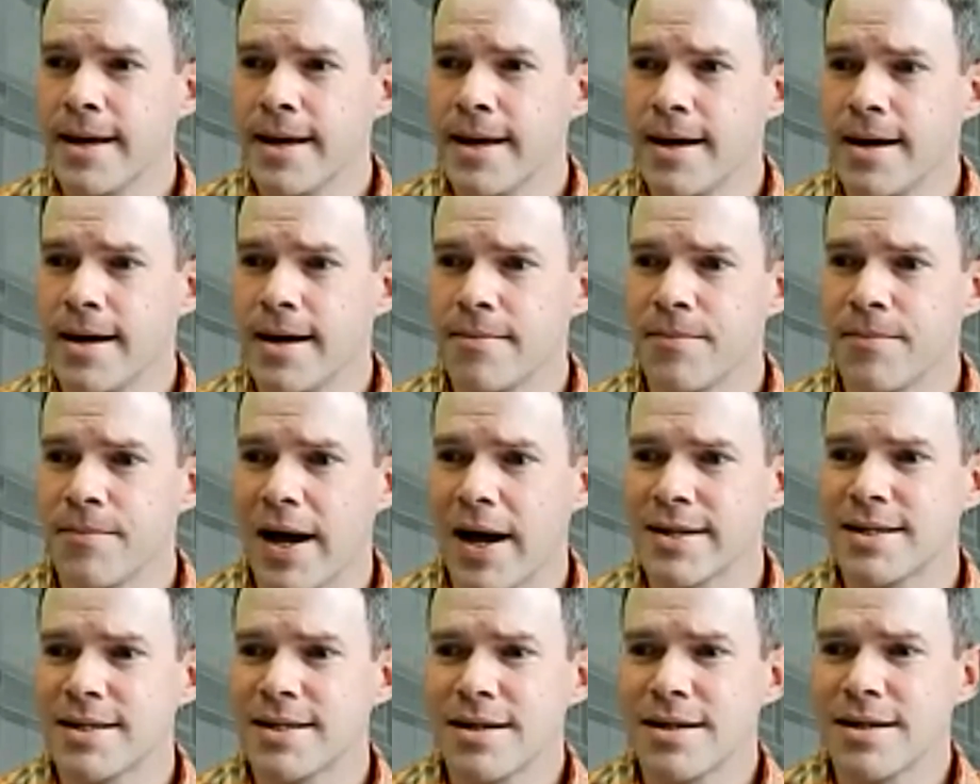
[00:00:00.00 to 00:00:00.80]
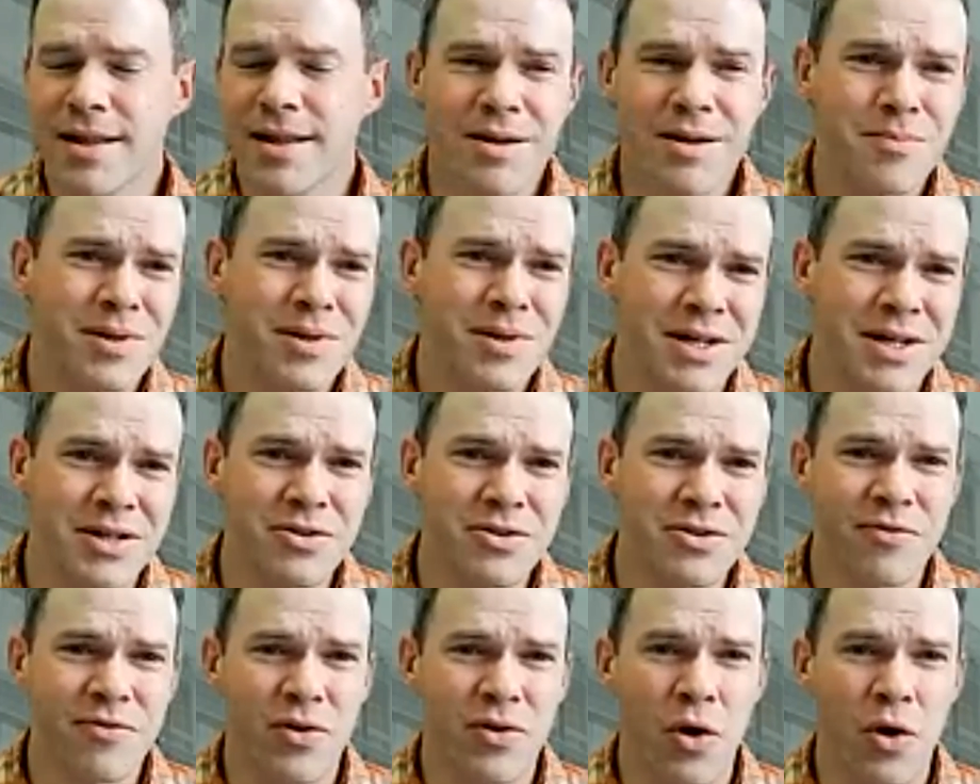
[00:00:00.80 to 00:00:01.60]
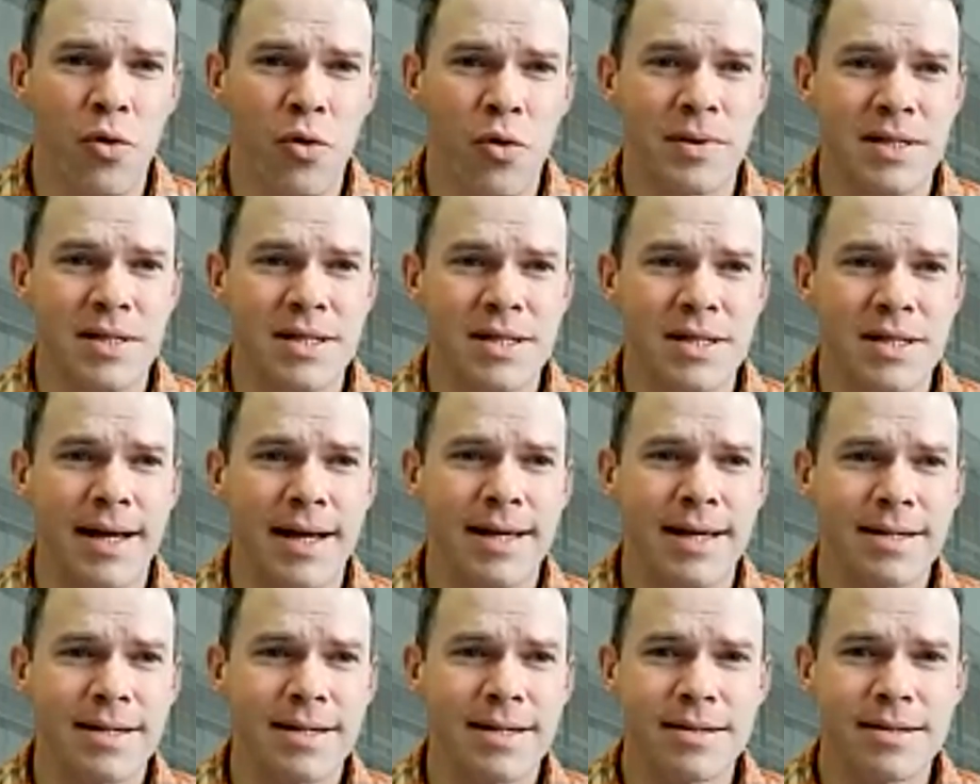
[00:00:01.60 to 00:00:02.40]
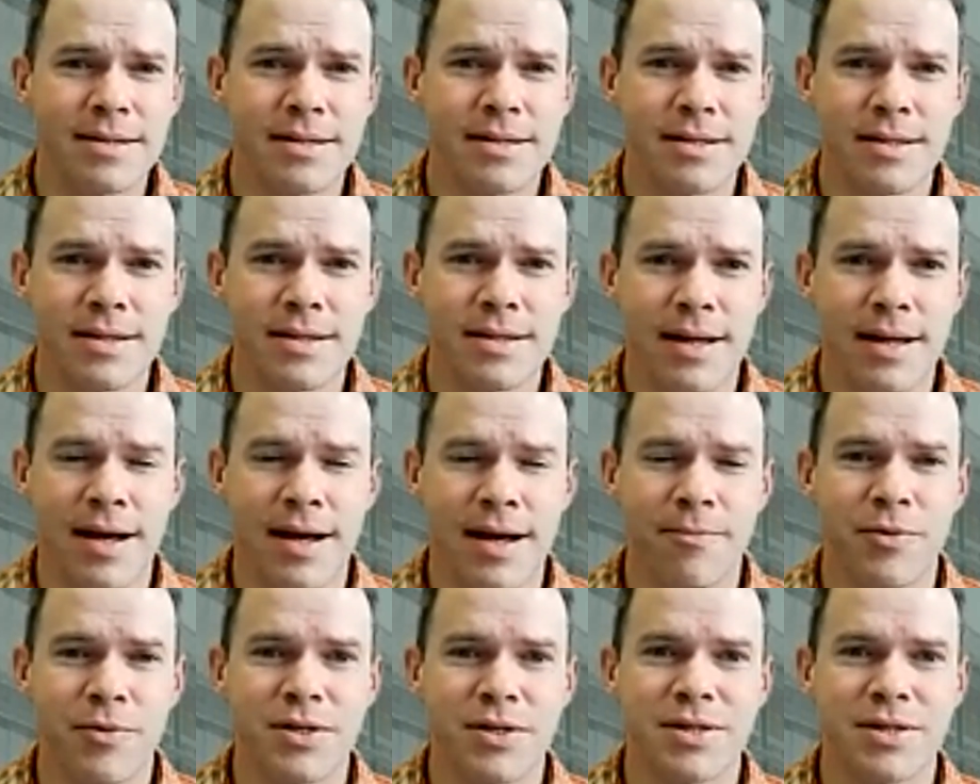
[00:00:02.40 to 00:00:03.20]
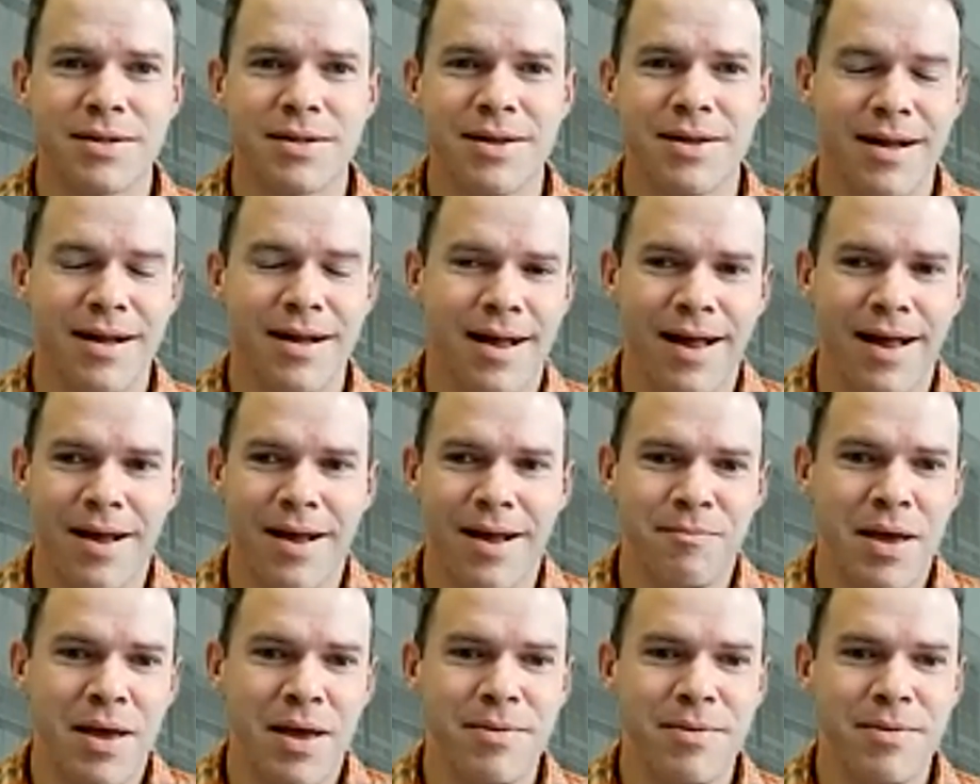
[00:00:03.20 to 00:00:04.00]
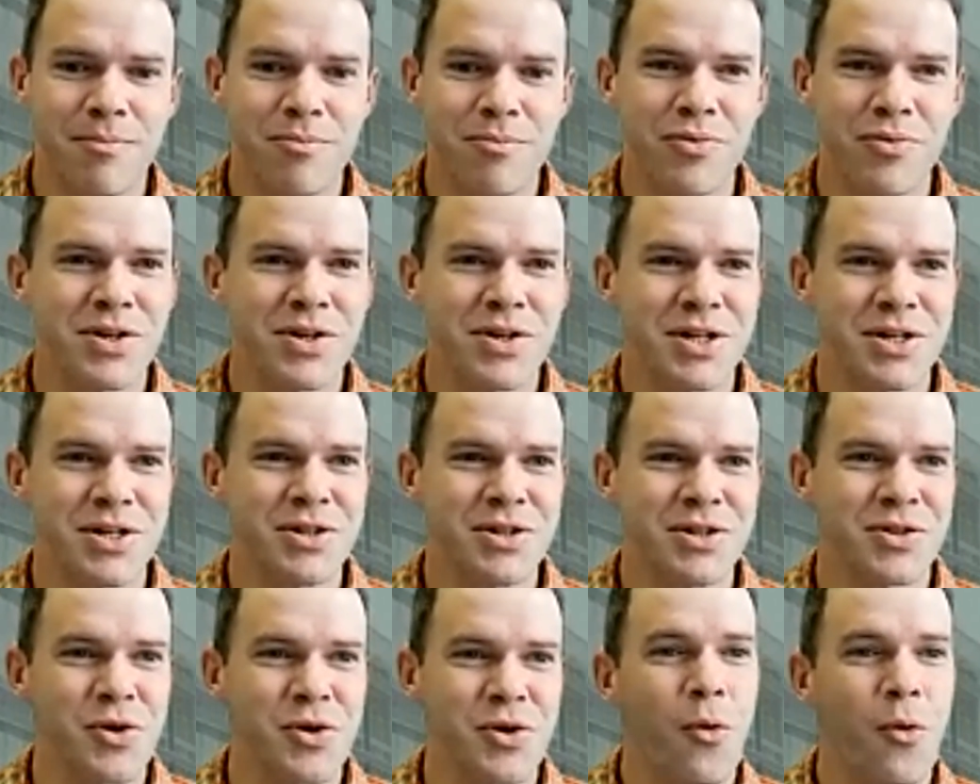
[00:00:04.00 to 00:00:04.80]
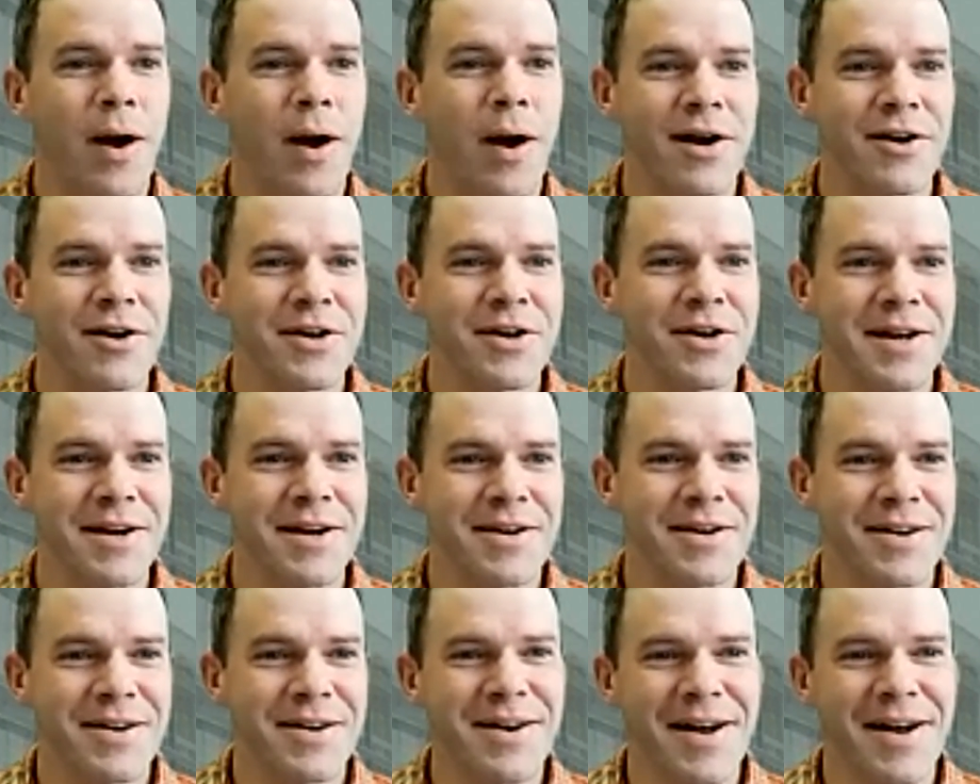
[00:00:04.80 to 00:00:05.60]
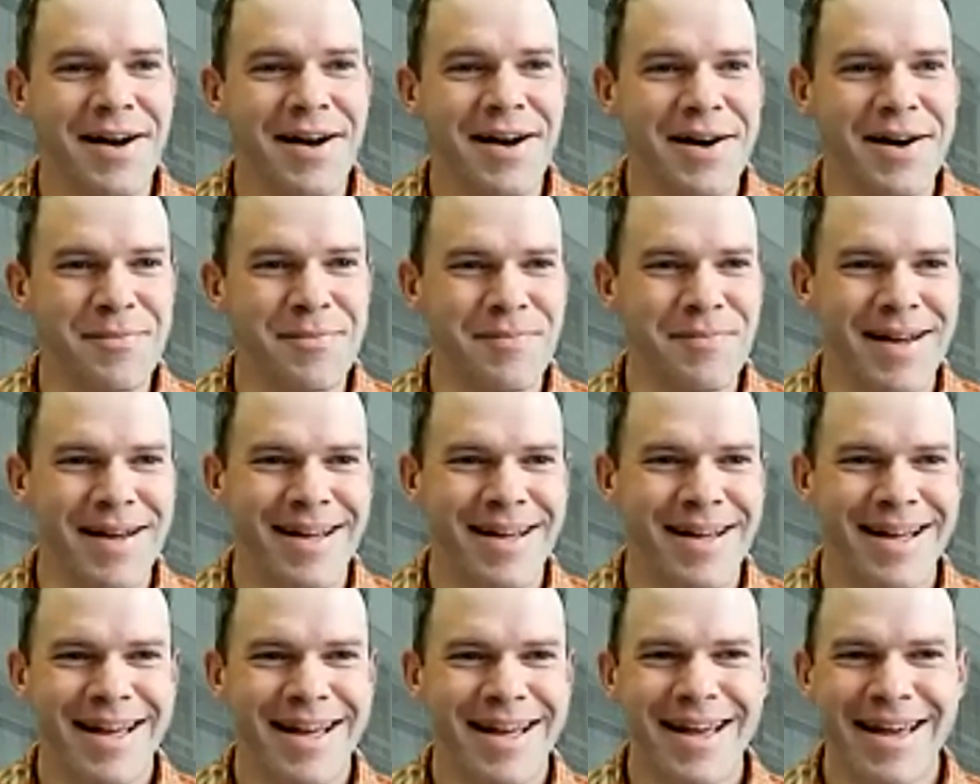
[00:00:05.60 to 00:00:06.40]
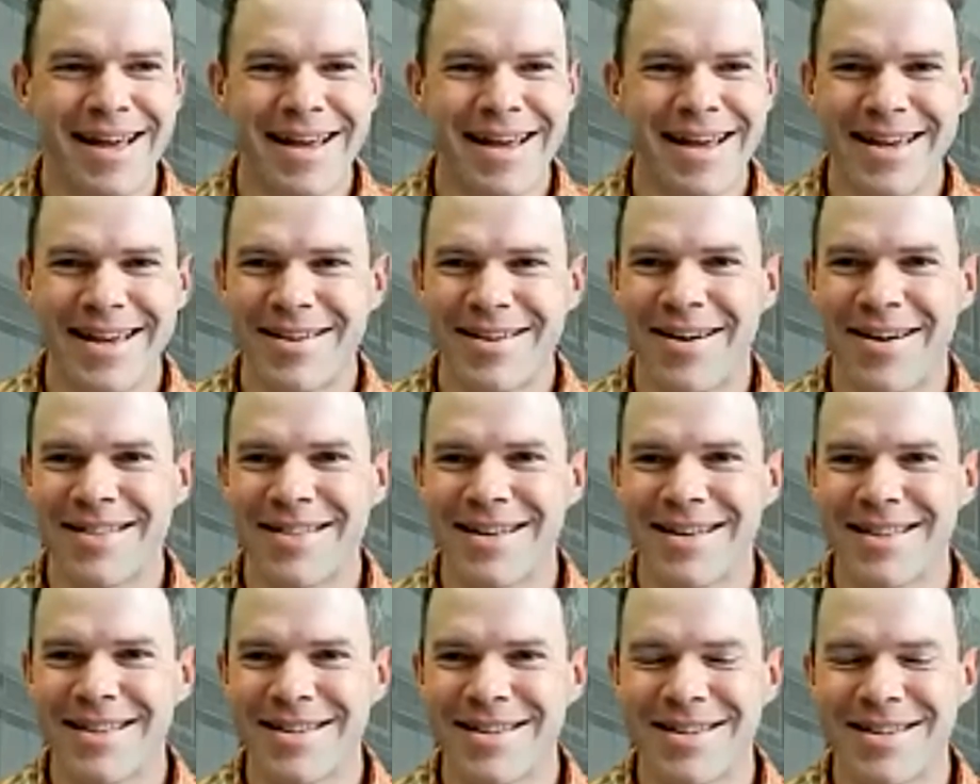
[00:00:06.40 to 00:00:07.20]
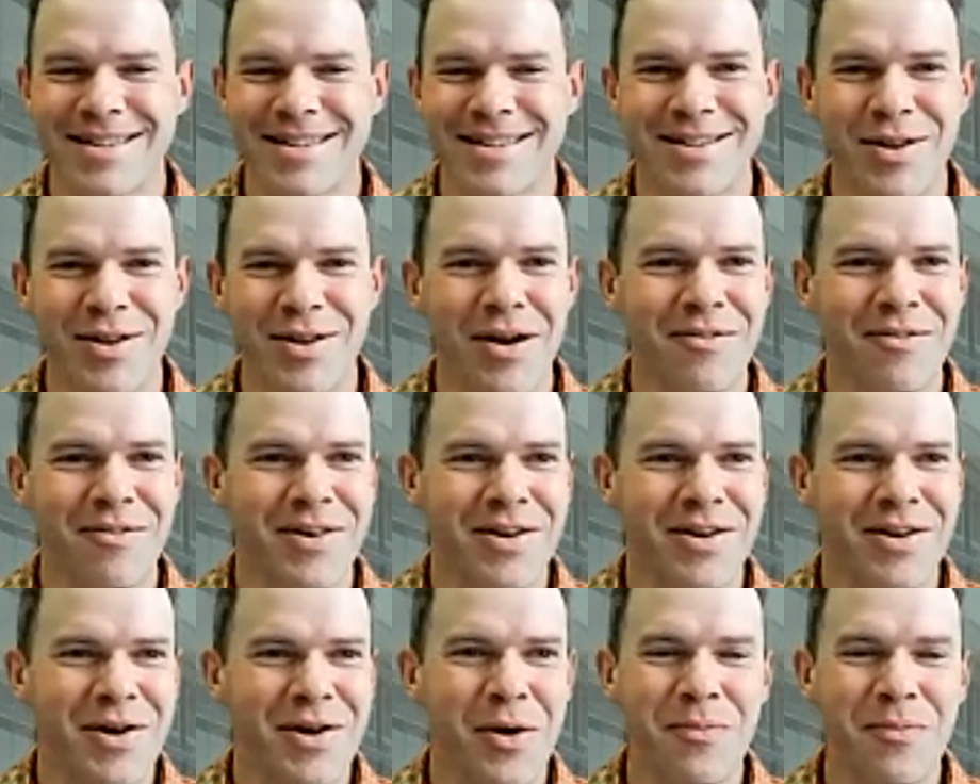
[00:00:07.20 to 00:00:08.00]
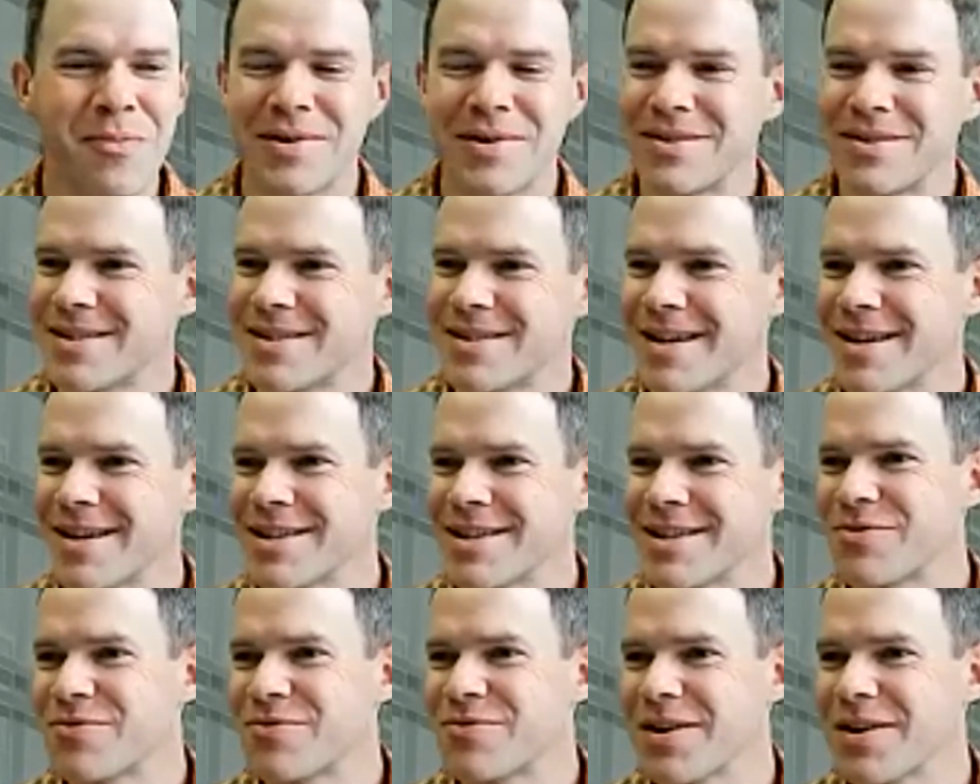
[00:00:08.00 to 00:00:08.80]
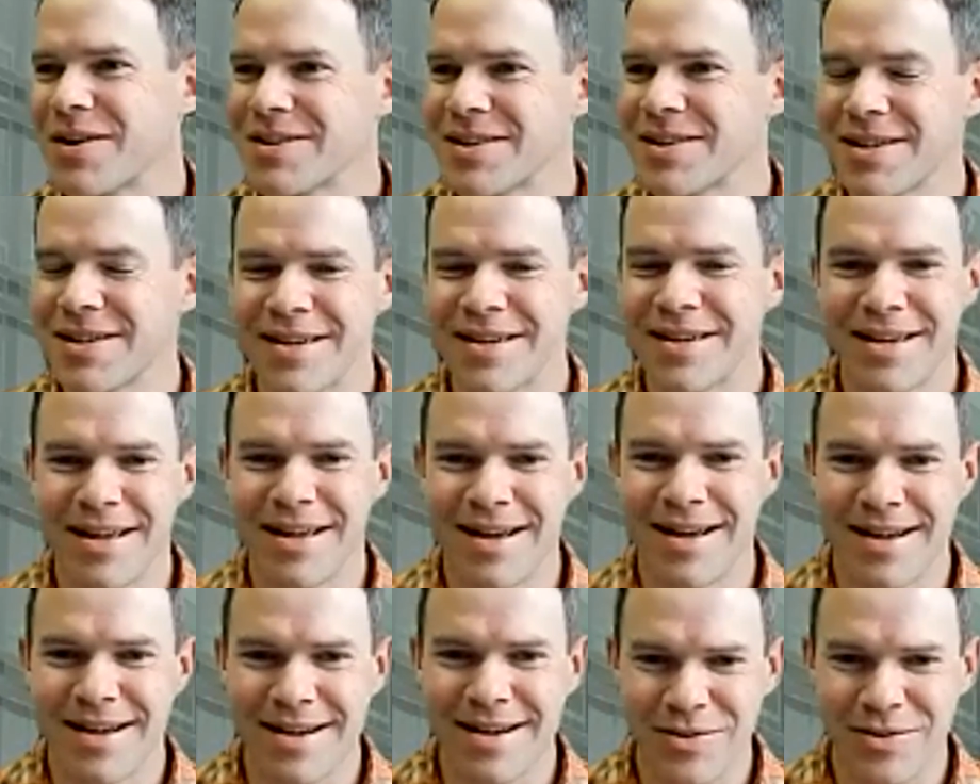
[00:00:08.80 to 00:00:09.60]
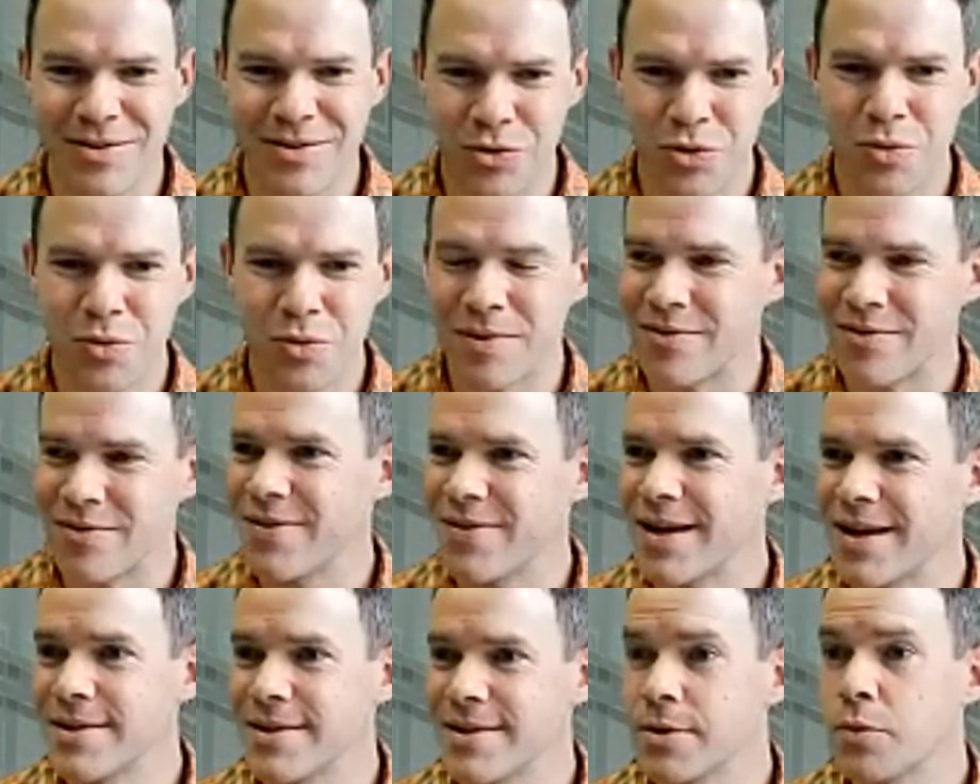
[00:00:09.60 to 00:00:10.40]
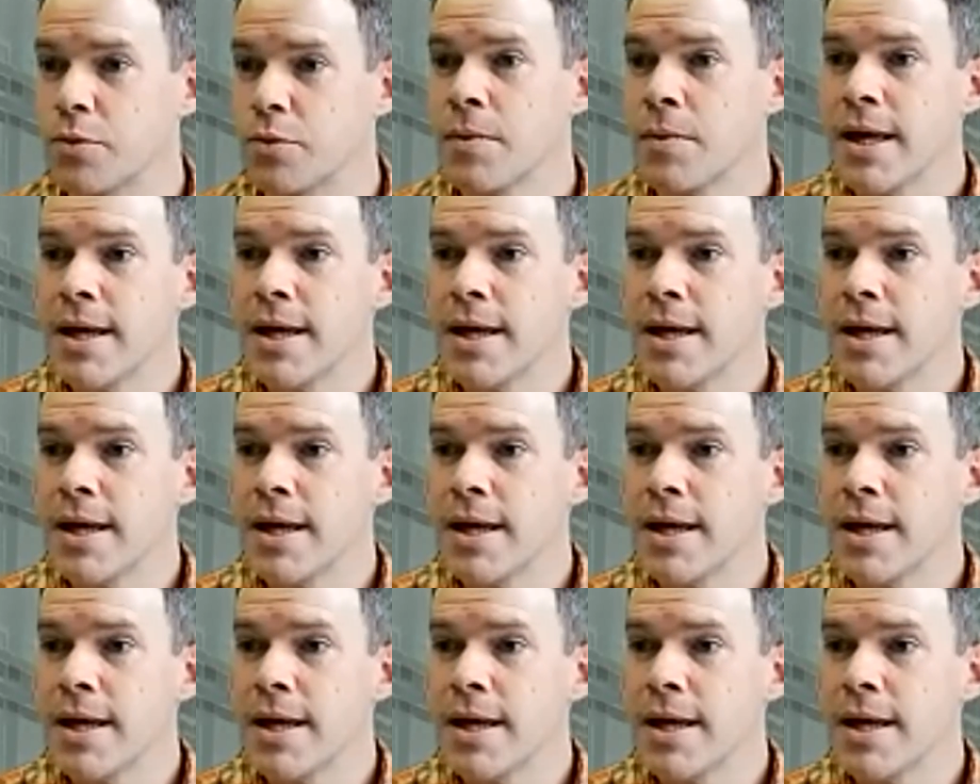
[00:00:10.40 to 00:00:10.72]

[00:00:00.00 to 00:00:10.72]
I see a lot of potential for open science, which maybe I'm preaching to the choir here. I think this is a very open science friendly group and venue,